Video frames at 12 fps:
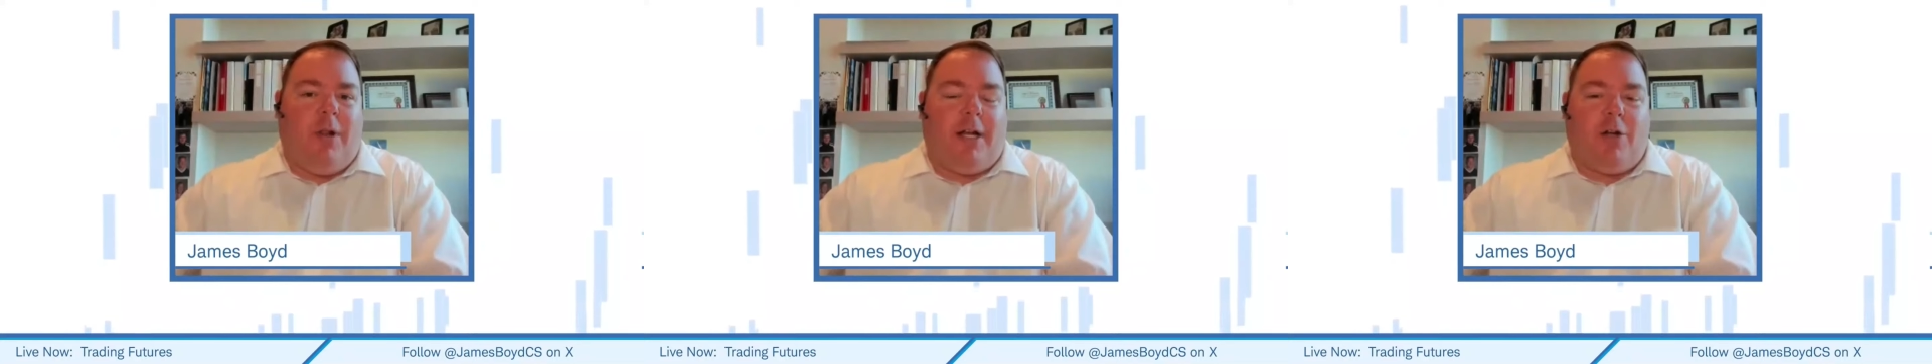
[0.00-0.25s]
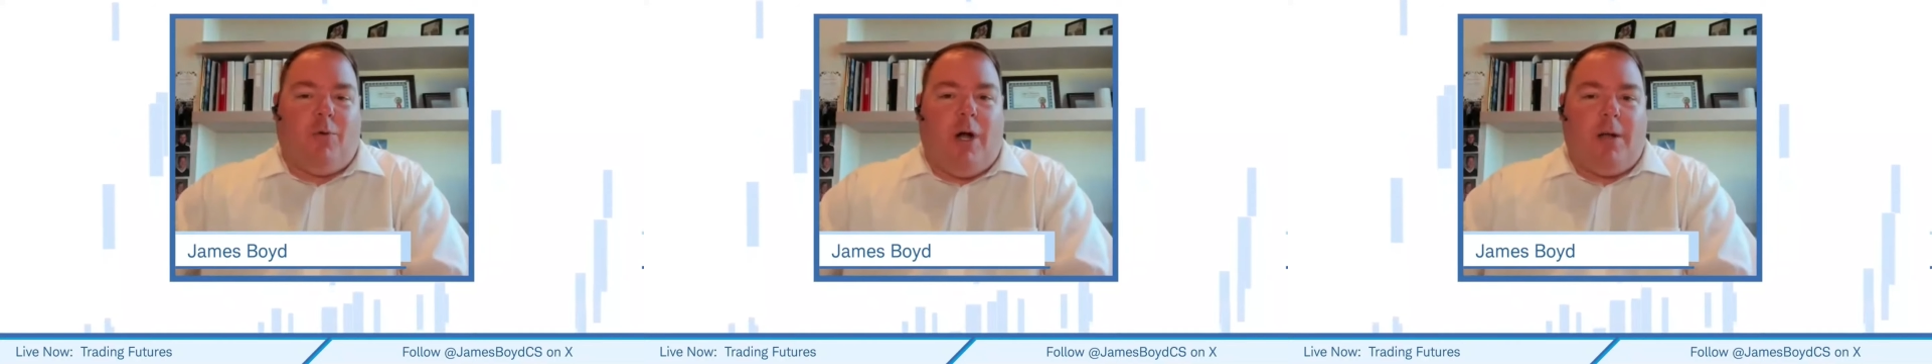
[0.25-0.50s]
We'd
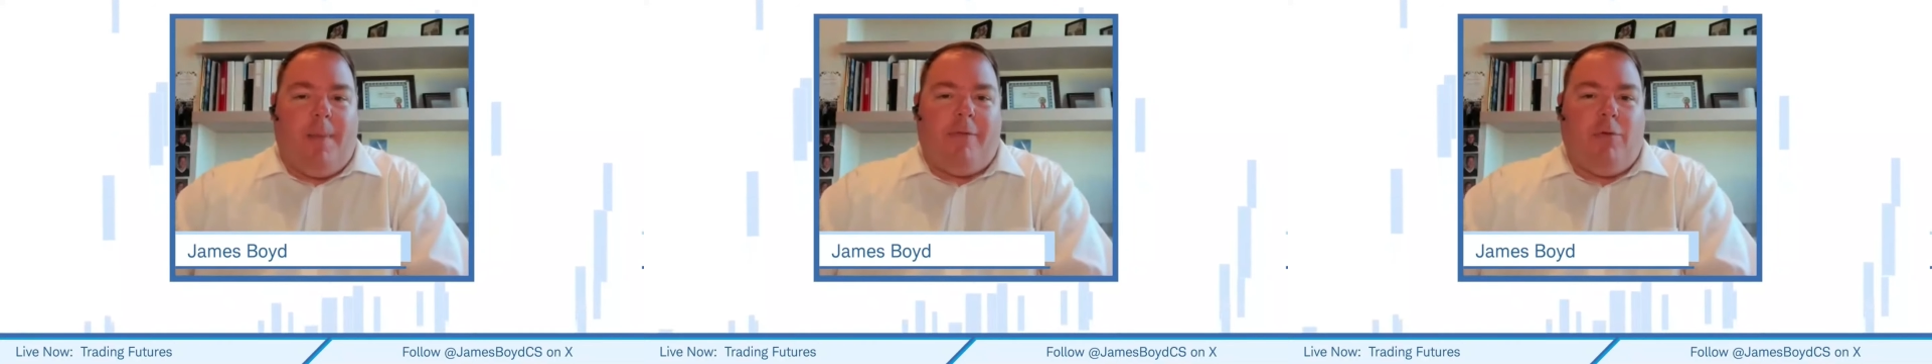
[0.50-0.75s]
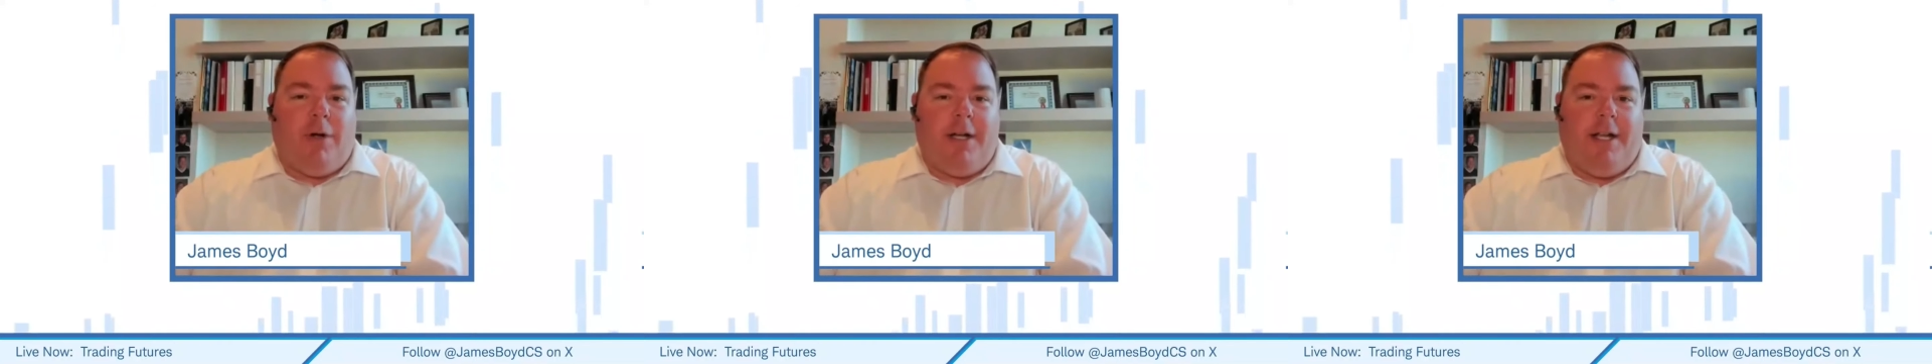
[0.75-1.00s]
like to welcome
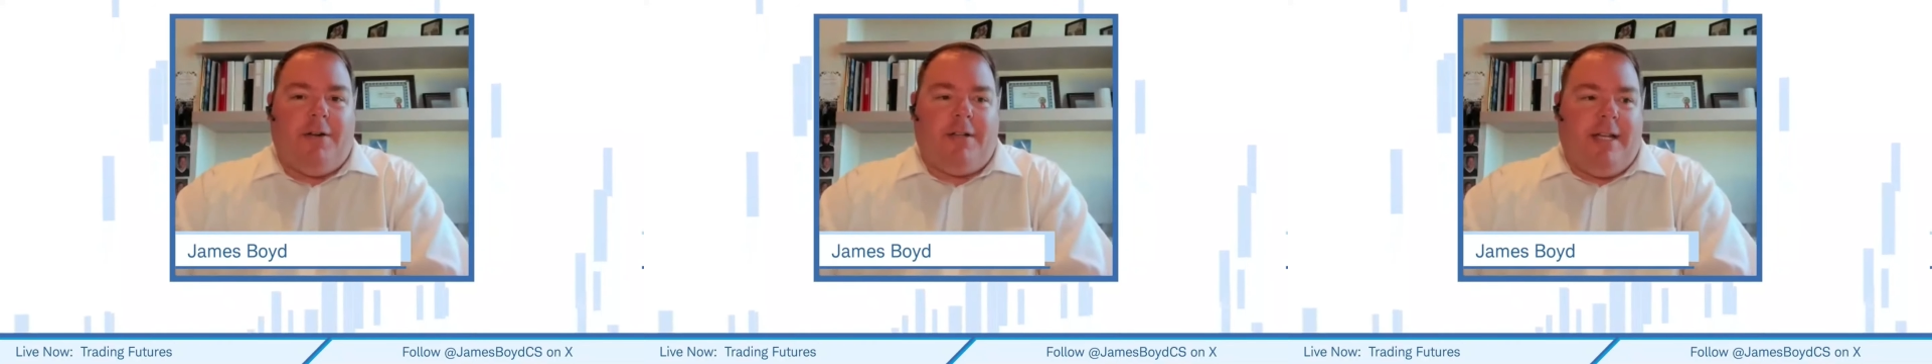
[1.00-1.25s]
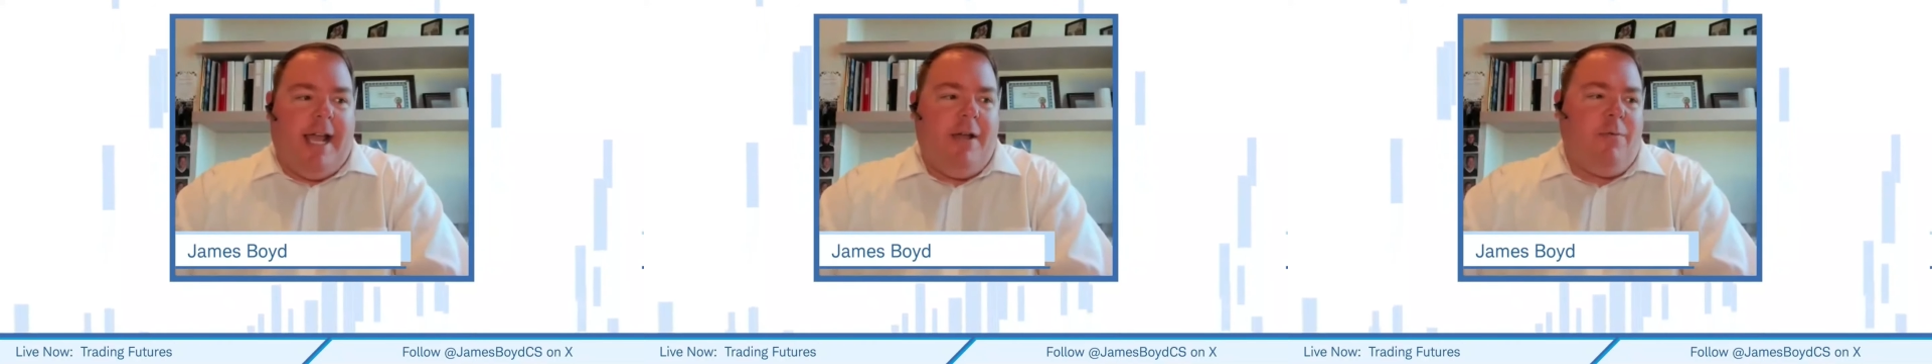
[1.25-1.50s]
everyone here
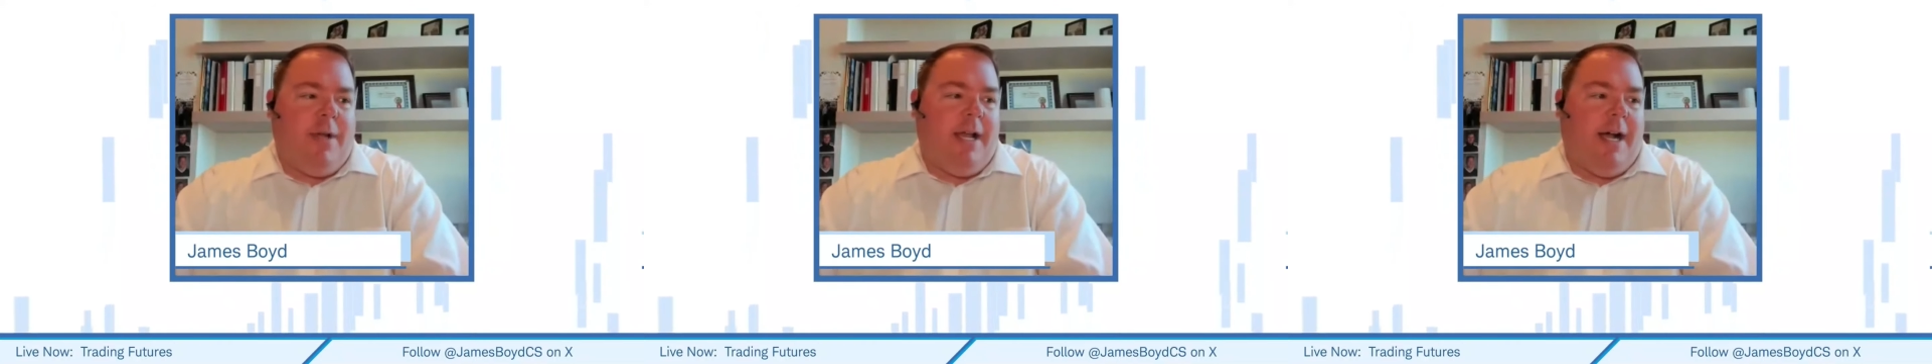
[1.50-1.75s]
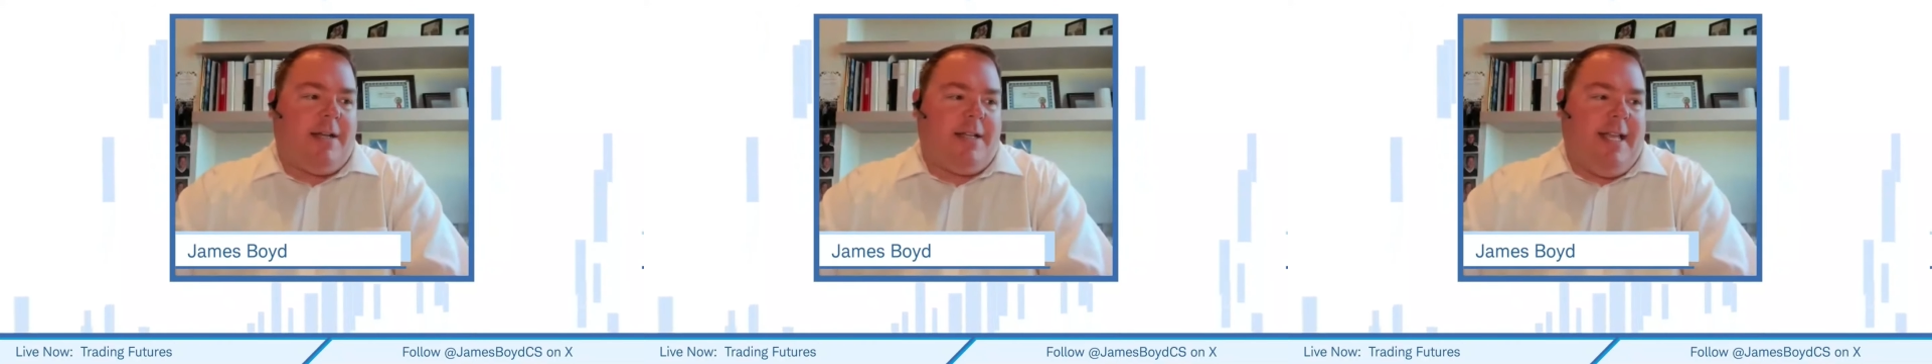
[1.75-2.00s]
today. We
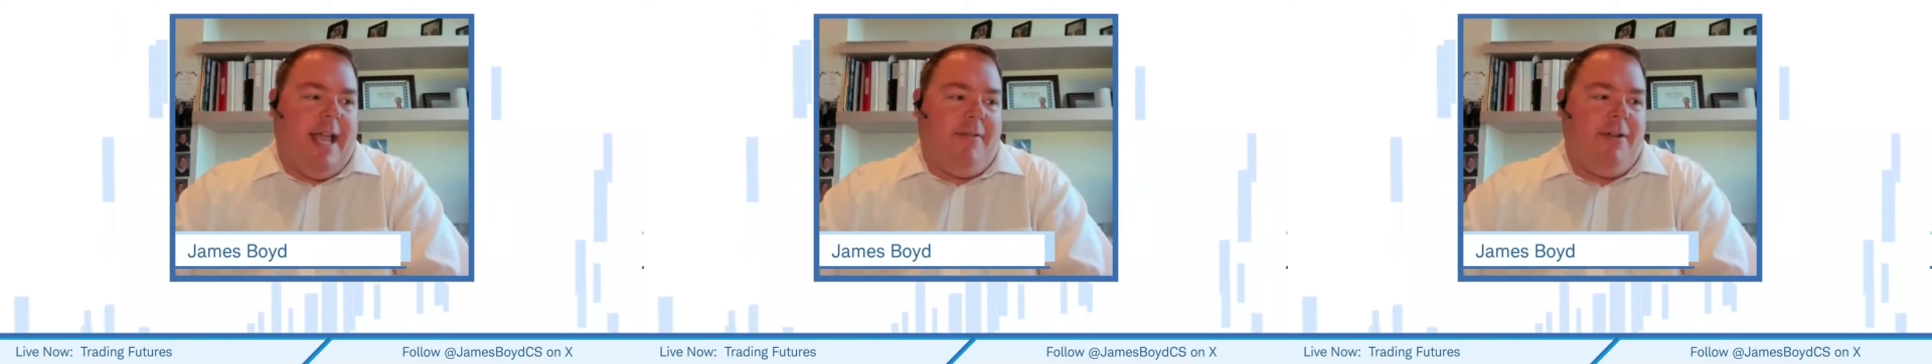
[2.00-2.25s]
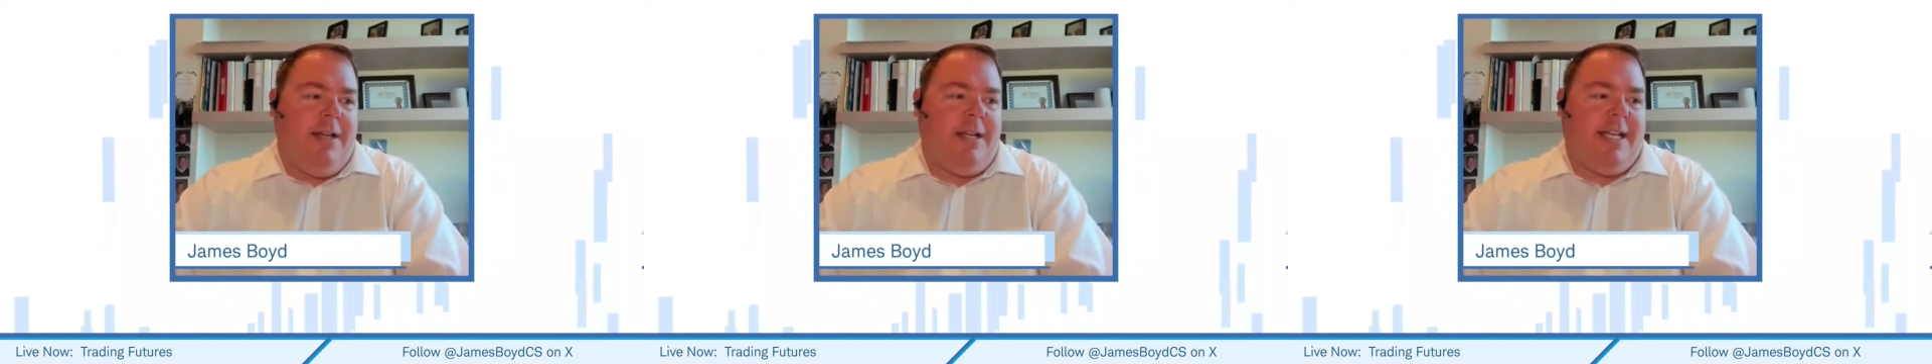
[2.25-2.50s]
got
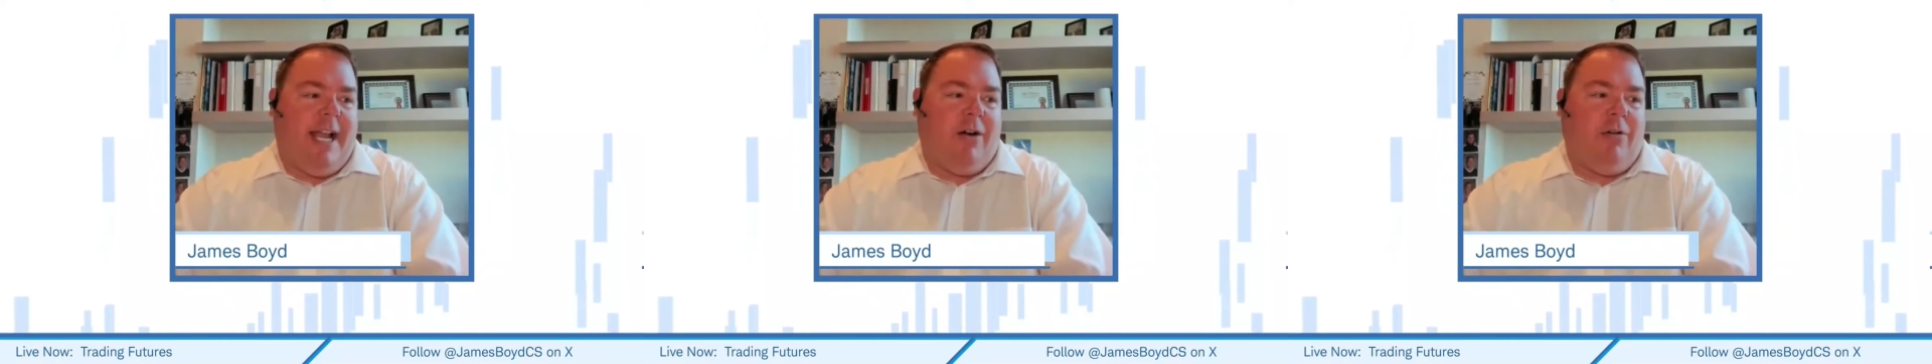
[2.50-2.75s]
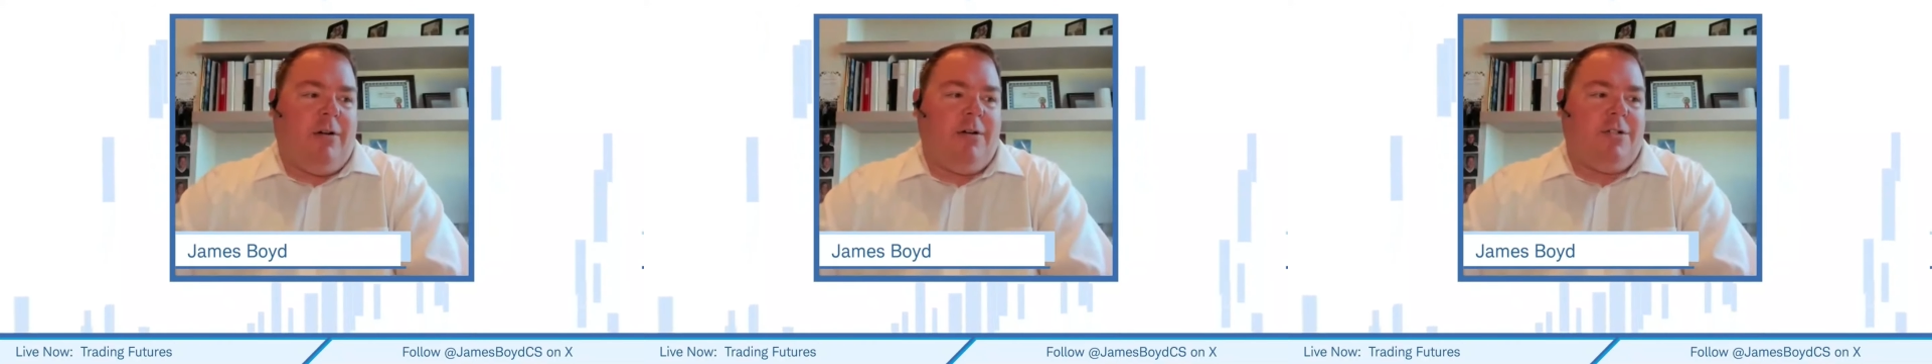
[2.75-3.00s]
Kevin,
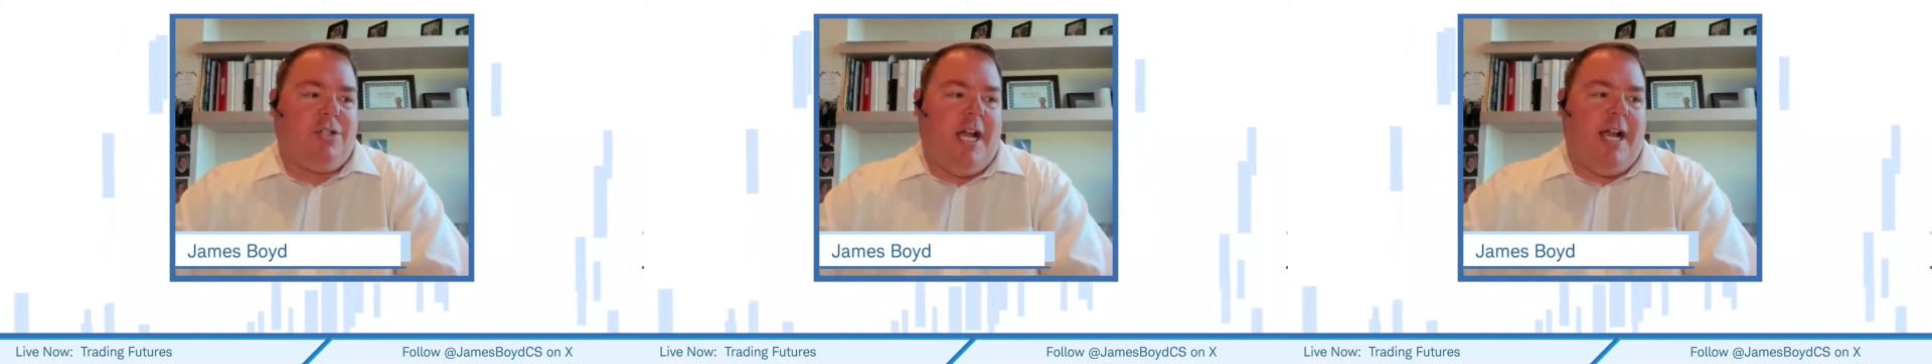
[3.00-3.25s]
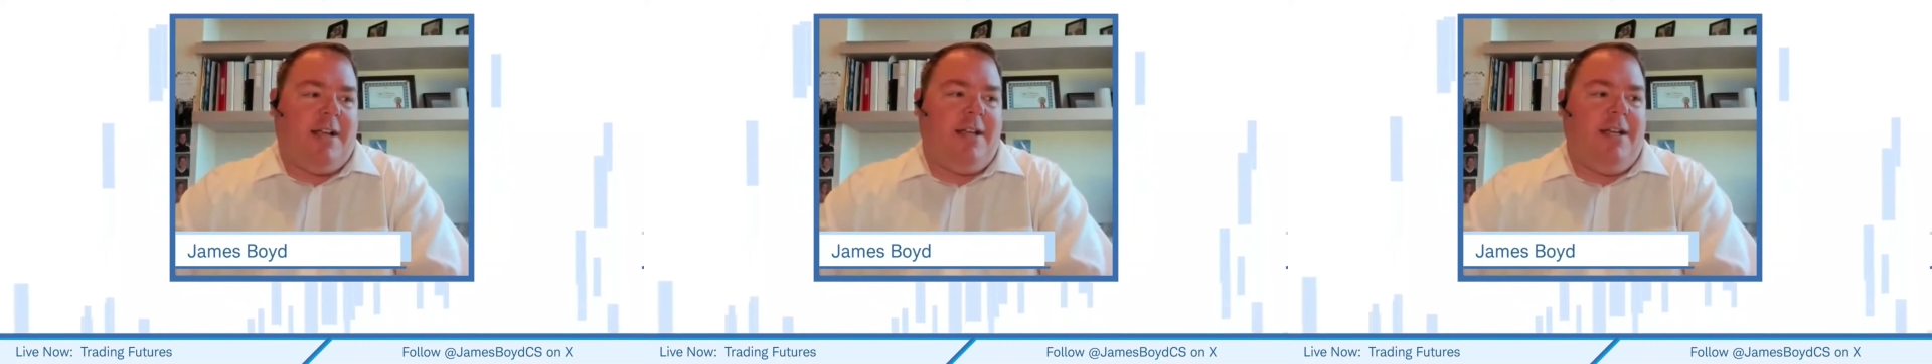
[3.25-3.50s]
Carol,
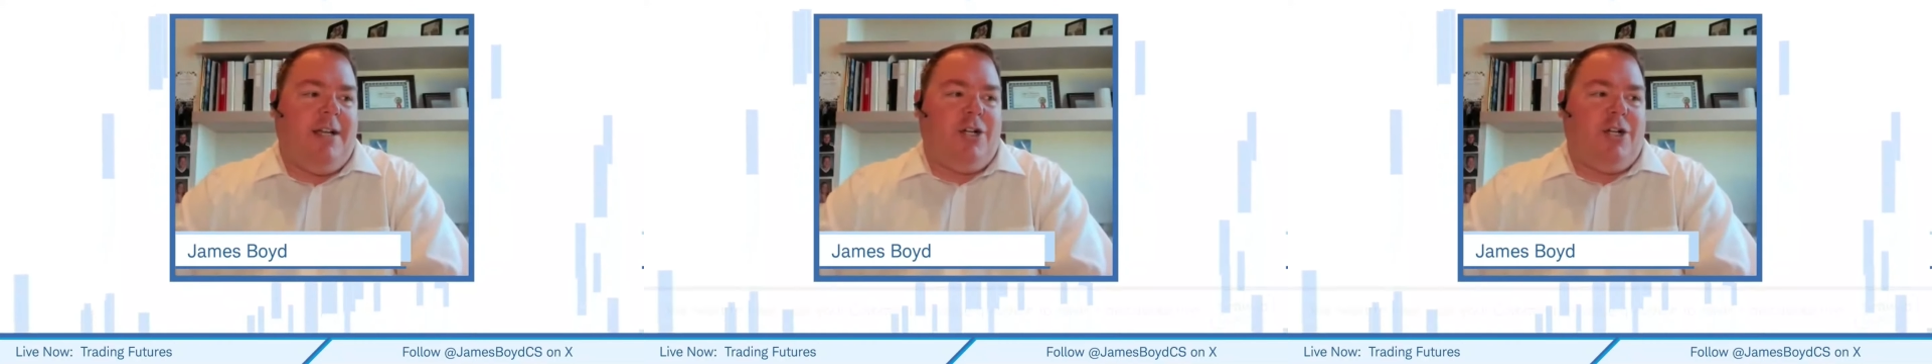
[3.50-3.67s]
Jack,